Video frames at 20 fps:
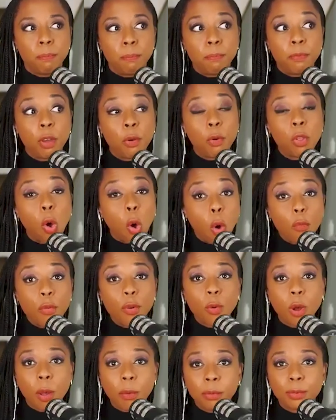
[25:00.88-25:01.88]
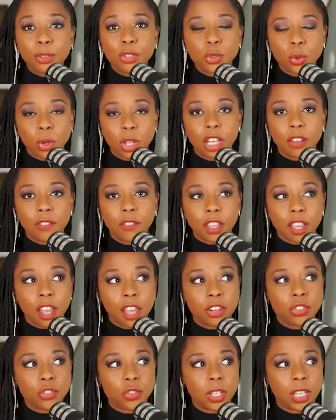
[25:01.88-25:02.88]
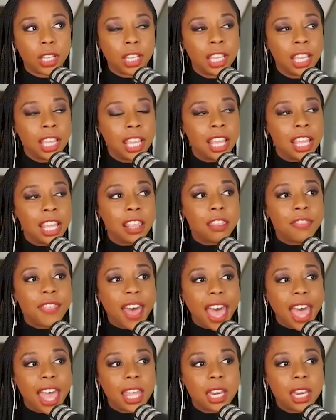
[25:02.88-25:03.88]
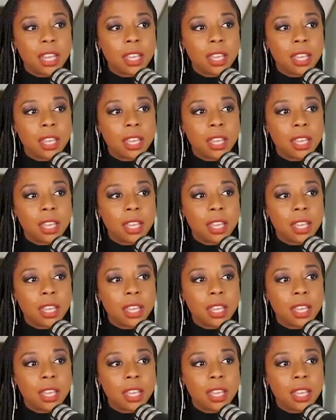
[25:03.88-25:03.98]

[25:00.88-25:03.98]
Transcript: the overwhelming majority of the country that